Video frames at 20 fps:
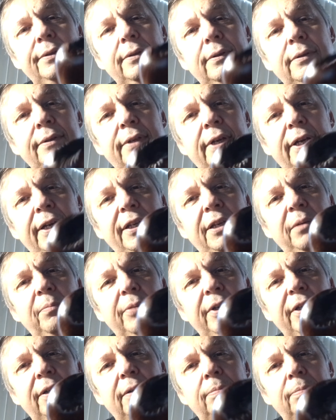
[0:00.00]
tiny
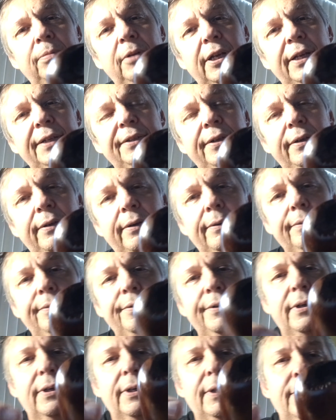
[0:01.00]
bit of
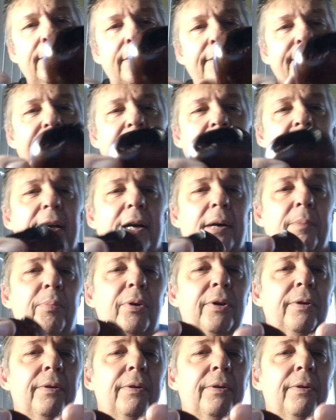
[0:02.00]
plateau on the top,